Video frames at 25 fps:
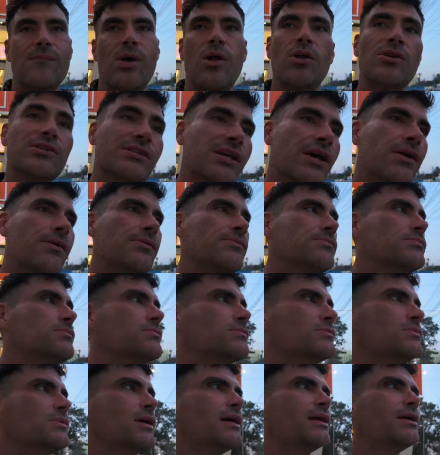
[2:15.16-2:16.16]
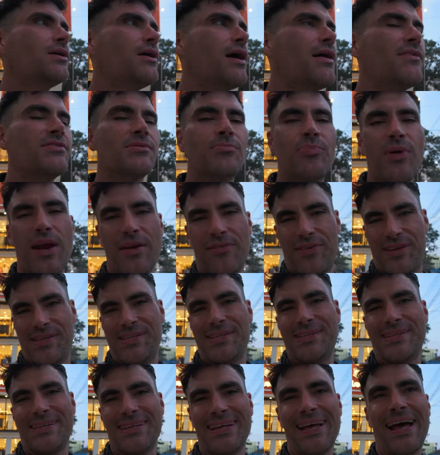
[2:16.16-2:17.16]
also, we're gonna go have some
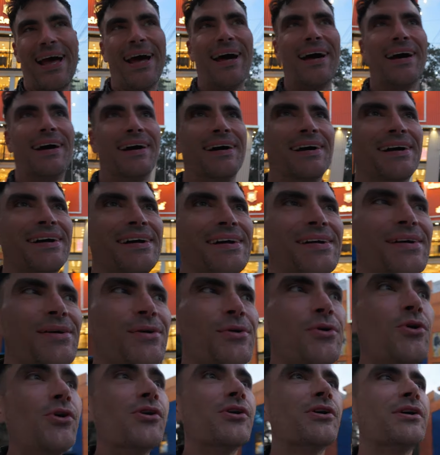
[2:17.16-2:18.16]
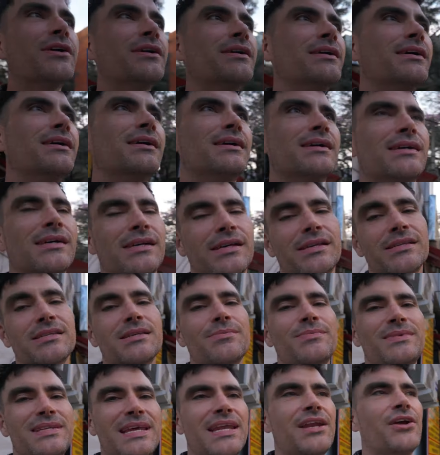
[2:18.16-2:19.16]
breakfast, or
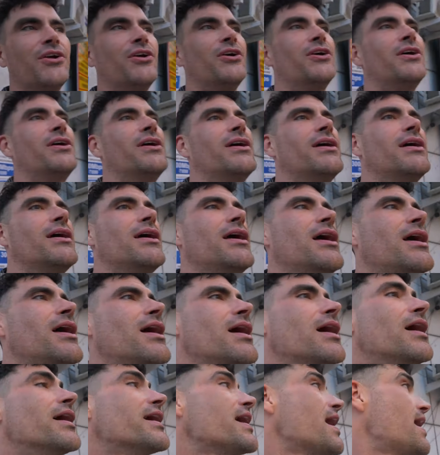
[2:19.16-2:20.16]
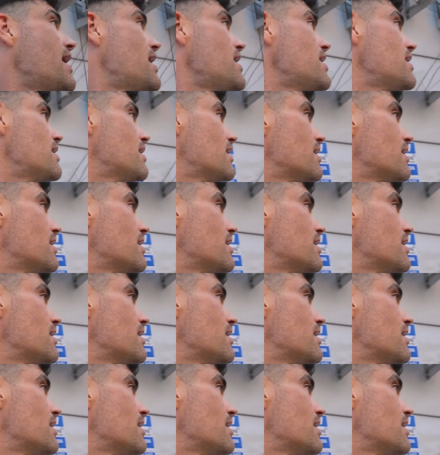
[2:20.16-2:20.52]
some dinner, okay?